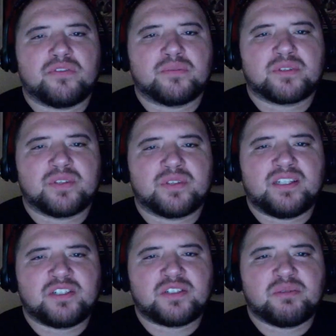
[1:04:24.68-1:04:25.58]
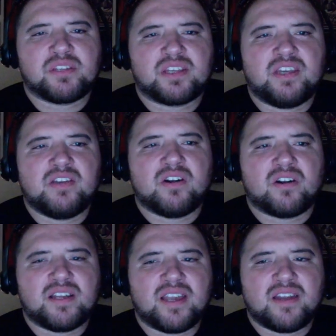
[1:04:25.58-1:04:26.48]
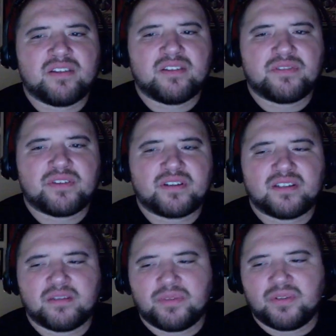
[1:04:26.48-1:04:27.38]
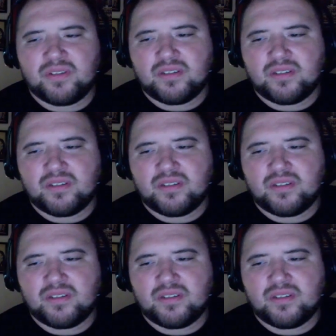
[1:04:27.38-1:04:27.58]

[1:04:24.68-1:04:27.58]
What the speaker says: so then he just used the key card to get on the fucking computer?